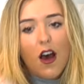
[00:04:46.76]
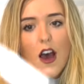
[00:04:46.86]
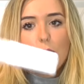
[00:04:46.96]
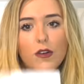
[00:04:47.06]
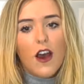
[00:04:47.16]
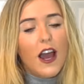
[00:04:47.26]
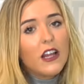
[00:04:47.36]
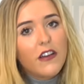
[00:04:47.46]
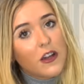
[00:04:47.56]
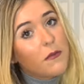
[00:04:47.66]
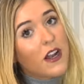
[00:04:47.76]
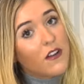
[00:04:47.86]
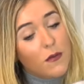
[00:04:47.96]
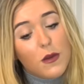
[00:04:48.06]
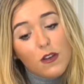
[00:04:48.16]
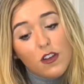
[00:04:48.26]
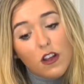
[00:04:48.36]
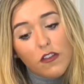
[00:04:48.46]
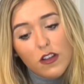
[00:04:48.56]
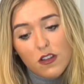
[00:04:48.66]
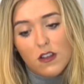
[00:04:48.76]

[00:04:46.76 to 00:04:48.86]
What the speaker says: I would highly recommend for beauty lovers,